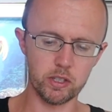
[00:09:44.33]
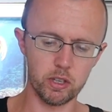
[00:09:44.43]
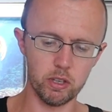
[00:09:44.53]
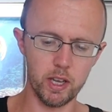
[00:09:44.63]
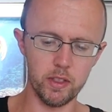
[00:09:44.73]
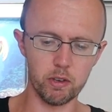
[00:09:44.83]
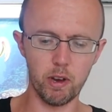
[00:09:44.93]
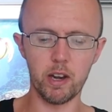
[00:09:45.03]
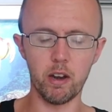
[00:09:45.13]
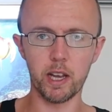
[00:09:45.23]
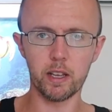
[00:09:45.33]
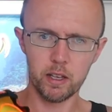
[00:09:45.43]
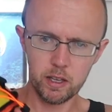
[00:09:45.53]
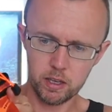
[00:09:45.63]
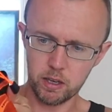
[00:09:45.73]
So you hit the ground
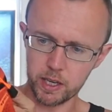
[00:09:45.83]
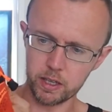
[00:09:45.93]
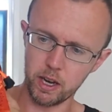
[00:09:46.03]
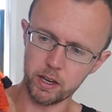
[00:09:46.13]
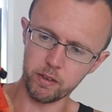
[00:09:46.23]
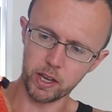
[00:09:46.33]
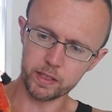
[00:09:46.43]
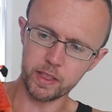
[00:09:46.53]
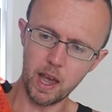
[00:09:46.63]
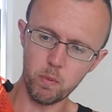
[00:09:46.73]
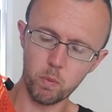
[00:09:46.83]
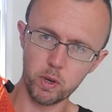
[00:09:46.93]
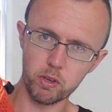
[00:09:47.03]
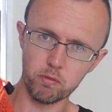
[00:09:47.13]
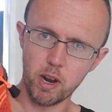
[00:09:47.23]
like kind of like that
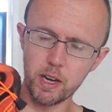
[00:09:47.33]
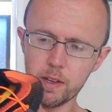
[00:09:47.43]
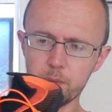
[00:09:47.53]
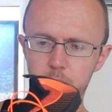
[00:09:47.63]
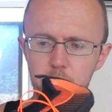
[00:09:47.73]
when you're running,